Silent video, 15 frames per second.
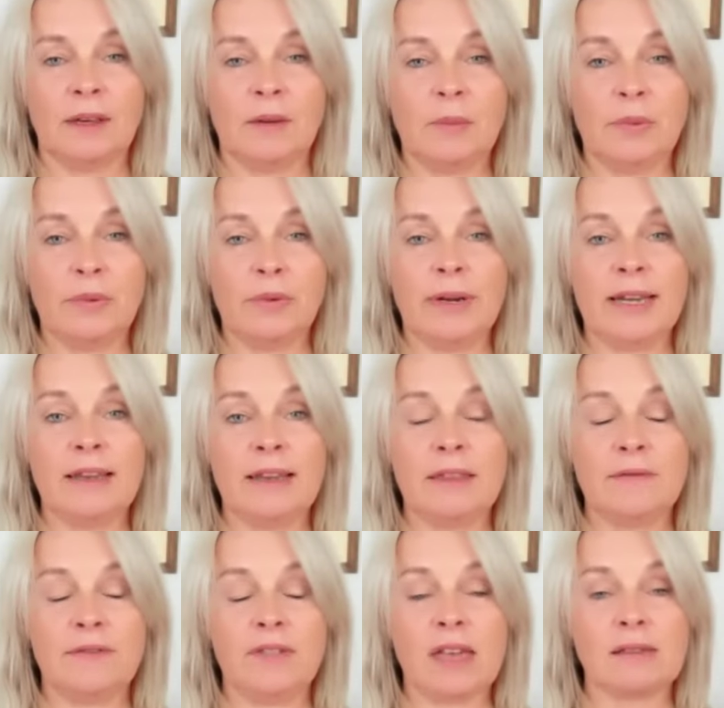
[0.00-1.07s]
And breathe
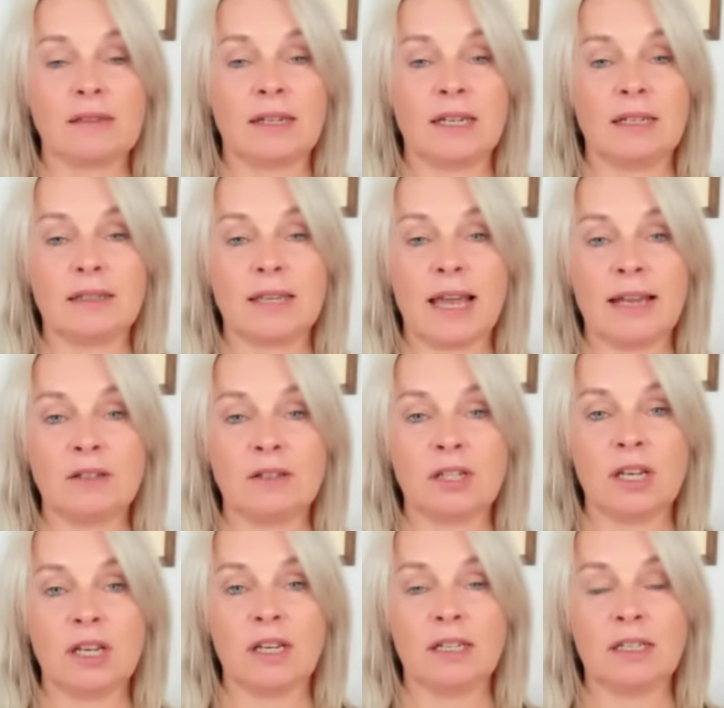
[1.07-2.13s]
if there's any
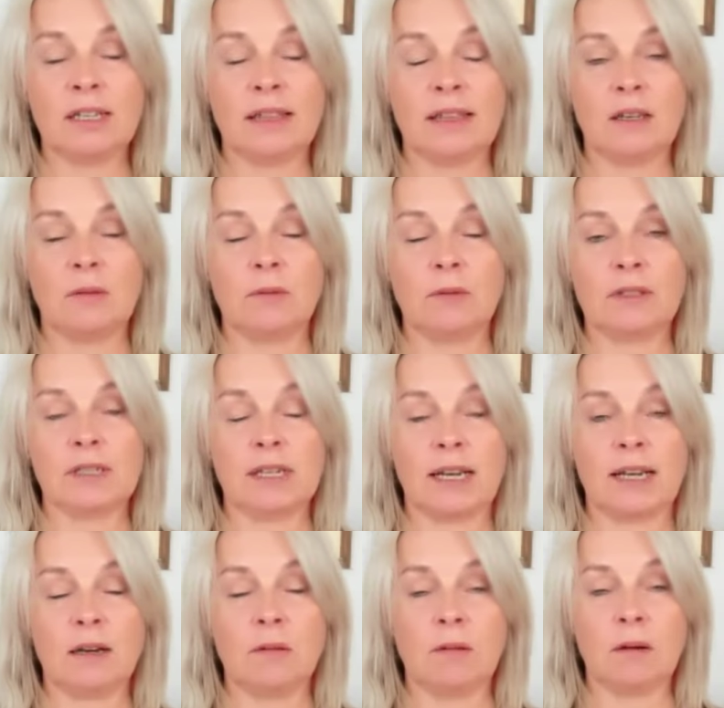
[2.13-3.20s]
tension that you want to
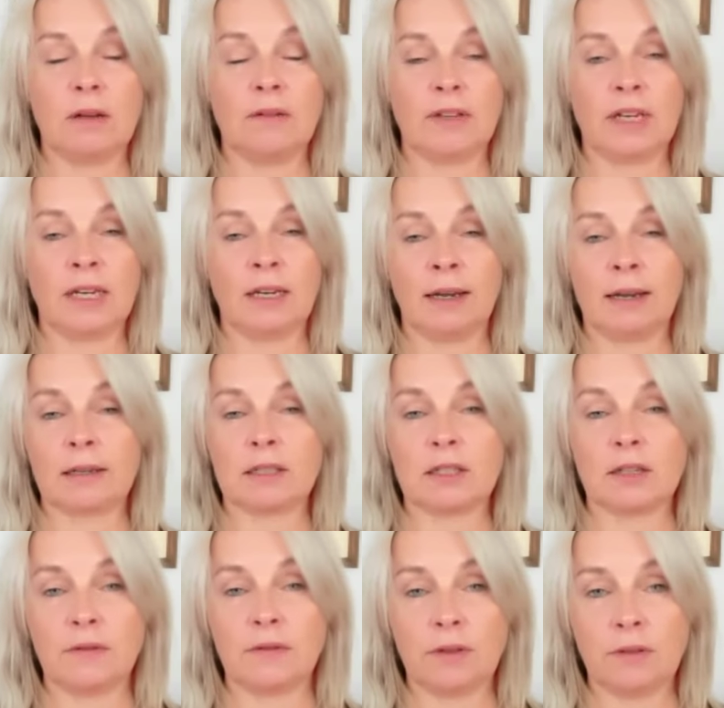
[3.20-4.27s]
let go of, any
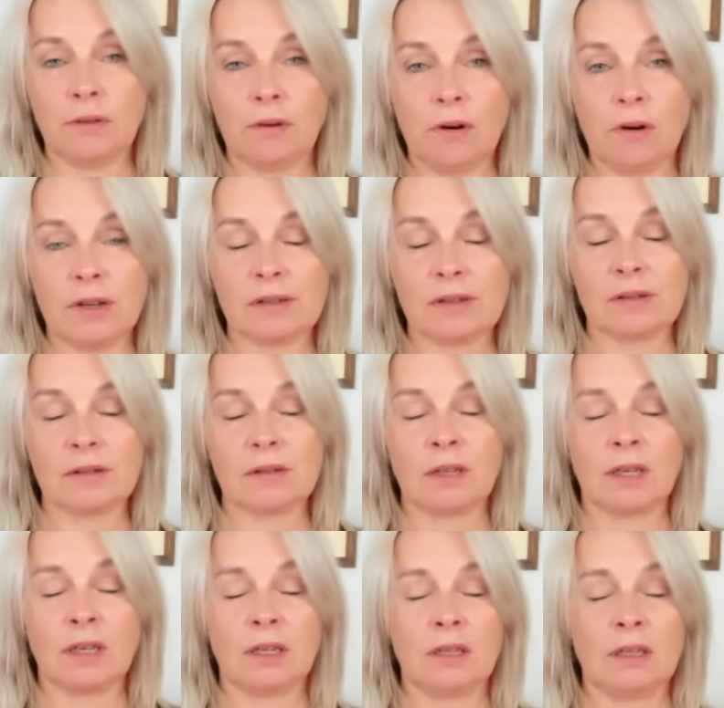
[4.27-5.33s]
negative thoughts.
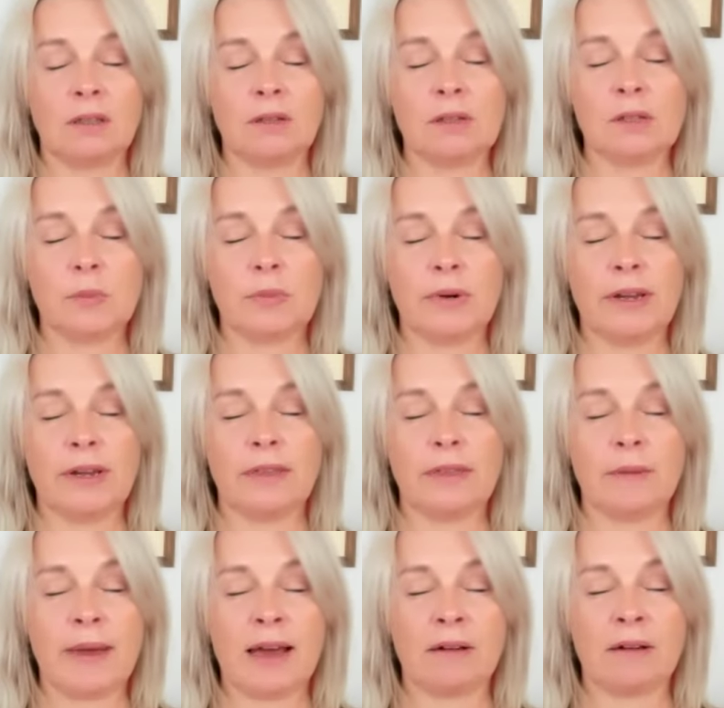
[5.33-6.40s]
Just breathe
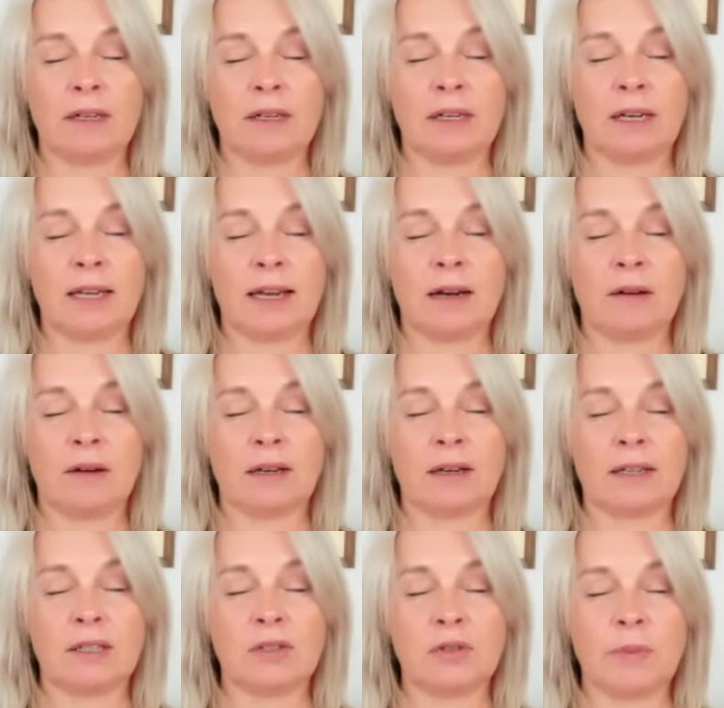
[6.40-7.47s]
them out and allow
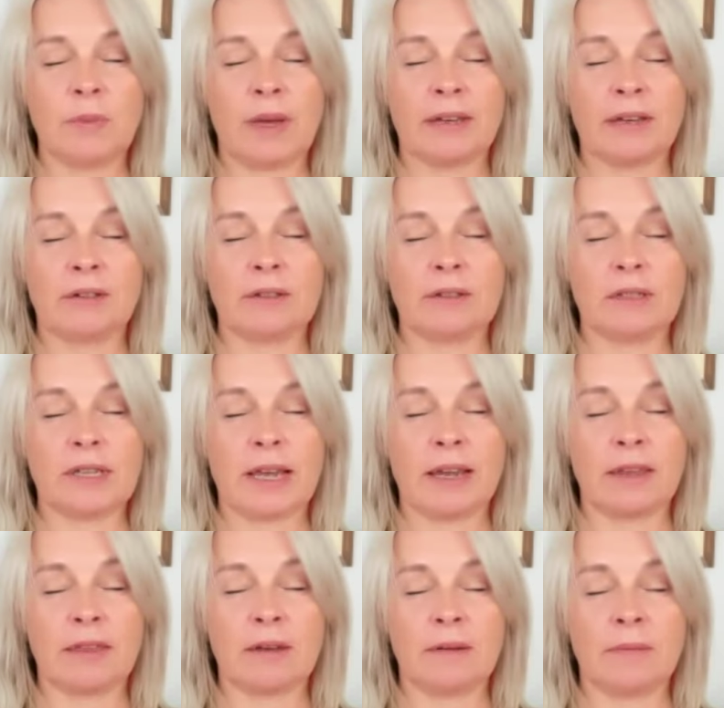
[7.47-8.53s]
Archangel Michael to
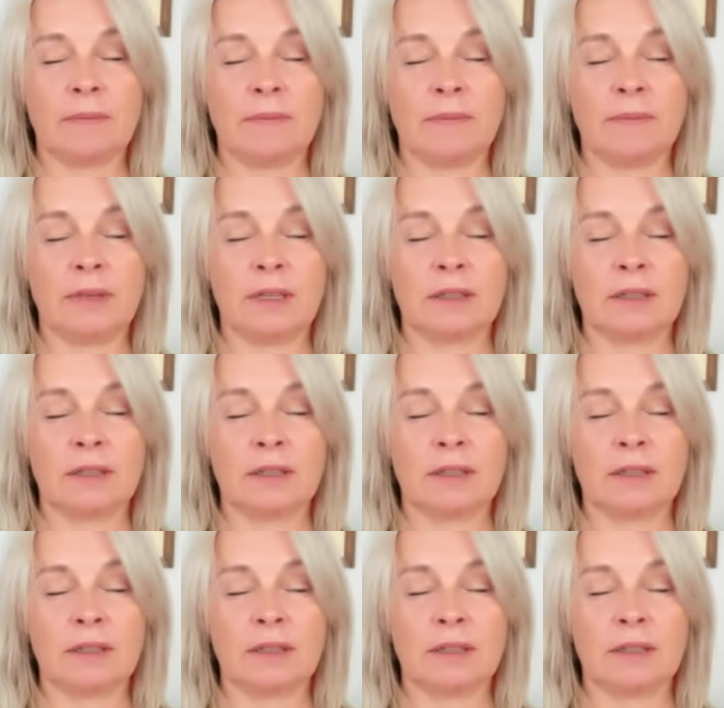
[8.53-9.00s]
take them.